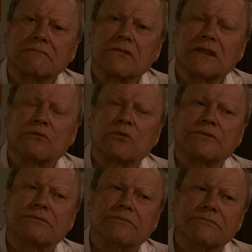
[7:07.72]
Well, it
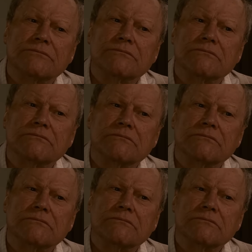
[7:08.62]
wouldn't.
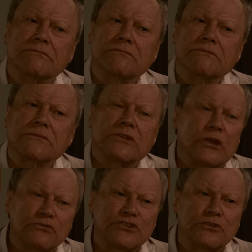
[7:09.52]
The
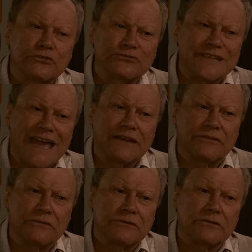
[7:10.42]
notional
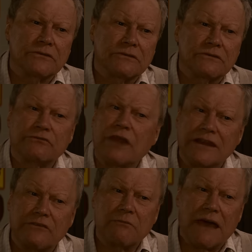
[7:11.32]
tenant is a friend of